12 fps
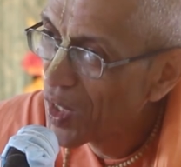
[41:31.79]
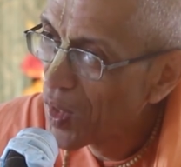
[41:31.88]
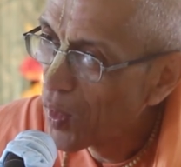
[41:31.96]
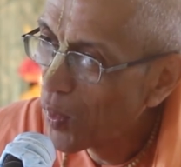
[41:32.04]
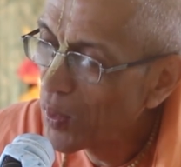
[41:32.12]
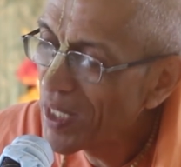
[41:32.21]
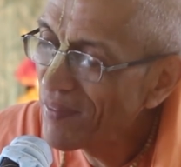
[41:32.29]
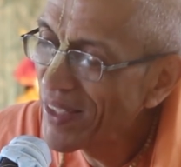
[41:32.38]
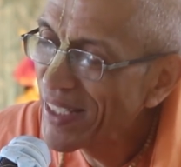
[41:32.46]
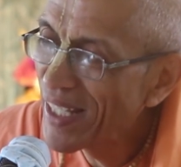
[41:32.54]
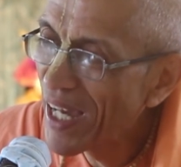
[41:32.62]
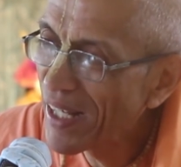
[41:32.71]
Only
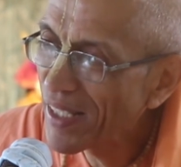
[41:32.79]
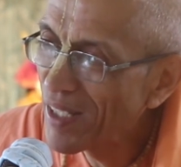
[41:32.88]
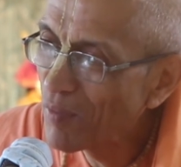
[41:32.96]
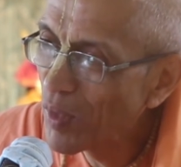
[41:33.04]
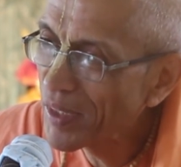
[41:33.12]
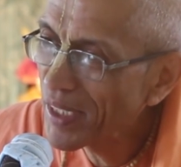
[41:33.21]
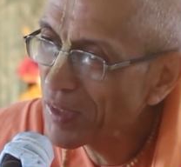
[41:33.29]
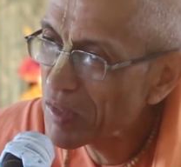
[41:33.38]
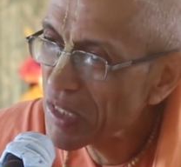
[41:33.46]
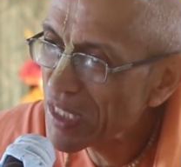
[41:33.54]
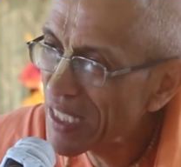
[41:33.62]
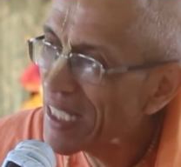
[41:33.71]
when Narada wanted to
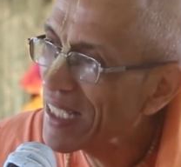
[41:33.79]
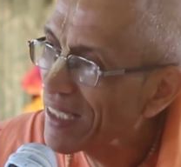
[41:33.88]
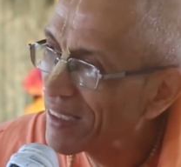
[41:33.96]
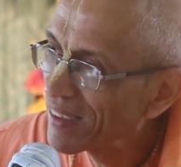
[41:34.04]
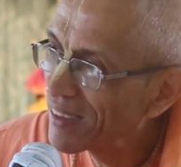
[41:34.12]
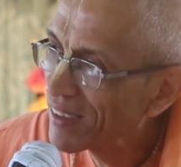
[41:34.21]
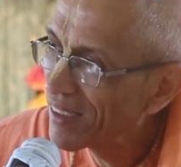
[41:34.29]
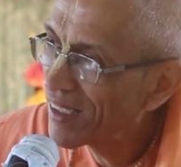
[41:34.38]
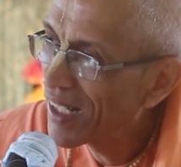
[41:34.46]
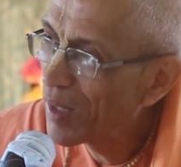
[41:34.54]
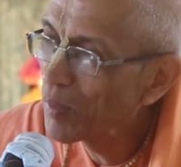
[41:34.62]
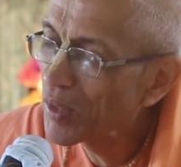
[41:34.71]
see
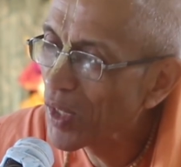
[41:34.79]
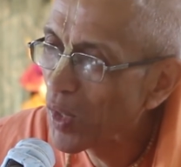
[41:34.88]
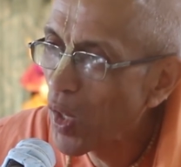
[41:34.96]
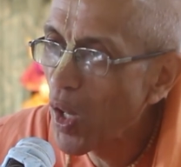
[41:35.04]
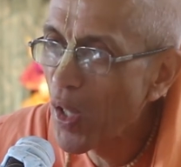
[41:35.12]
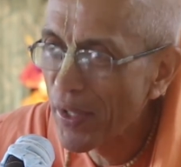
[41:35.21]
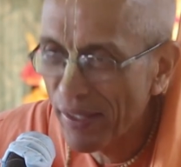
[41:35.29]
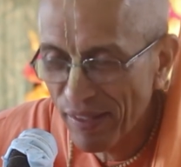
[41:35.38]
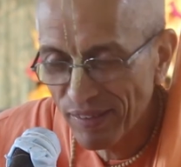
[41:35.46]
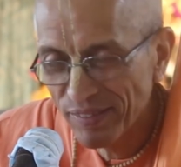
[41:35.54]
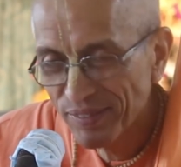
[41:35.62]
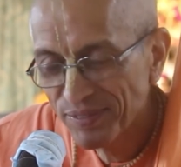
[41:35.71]
how the Lord
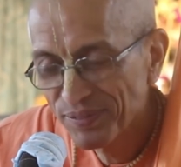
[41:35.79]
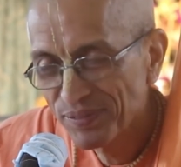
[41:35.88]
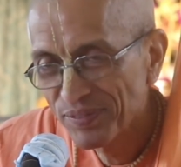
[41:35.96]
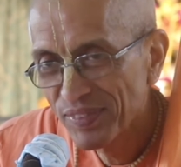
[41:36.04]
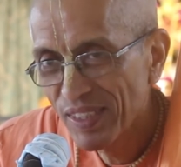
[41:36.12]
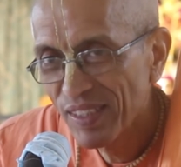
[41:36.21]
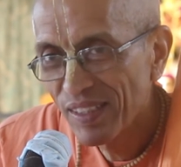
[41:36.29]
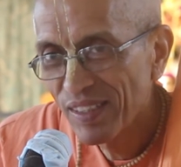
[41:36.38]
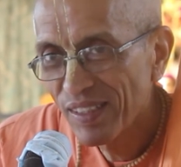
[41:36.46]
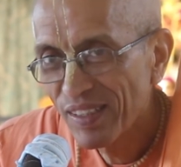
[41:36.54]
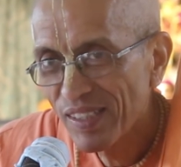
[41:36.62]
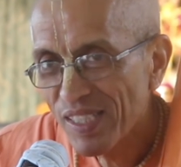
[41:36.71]

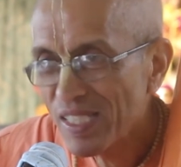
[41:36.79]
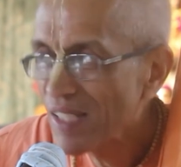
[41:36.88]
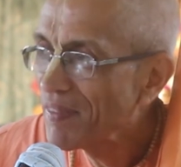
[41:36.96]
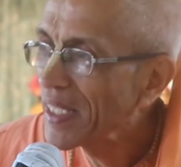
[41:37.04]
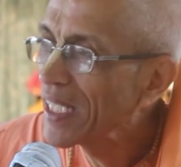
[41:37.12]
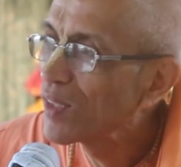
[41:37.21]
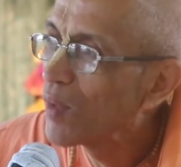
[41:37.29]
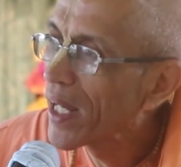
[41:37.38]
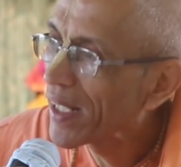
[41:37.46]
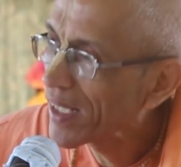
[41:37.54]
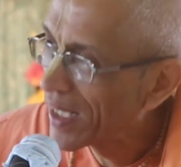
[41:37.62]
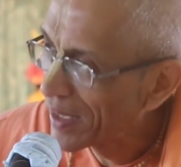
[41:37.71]
is living in
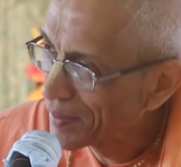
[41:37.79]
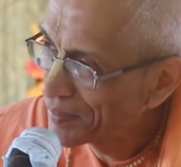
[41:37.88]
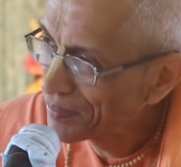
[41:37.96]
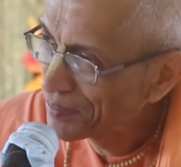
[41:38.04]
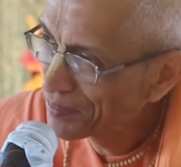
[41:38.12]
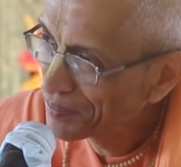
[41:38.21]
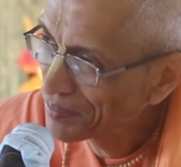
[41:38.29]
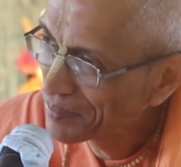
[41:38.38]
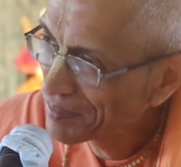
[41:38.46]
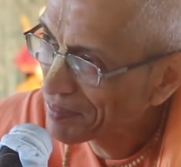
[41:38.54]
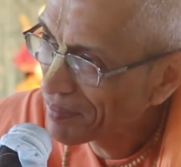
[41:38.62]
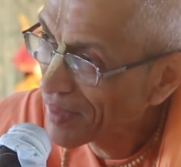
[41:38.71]
Dwaraka,
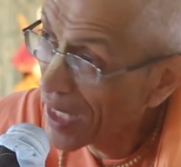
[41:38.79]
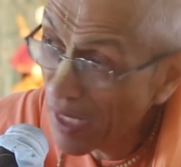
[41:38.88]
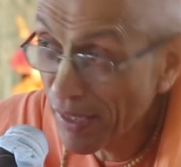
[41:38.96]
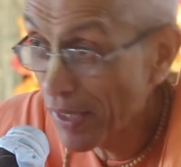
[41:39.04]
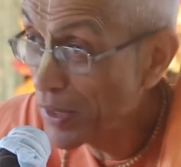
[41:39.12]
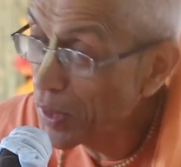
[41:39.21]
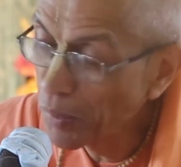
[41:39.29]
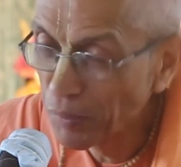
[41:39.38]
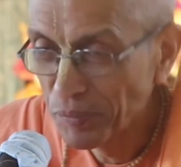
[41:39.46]
Narada knew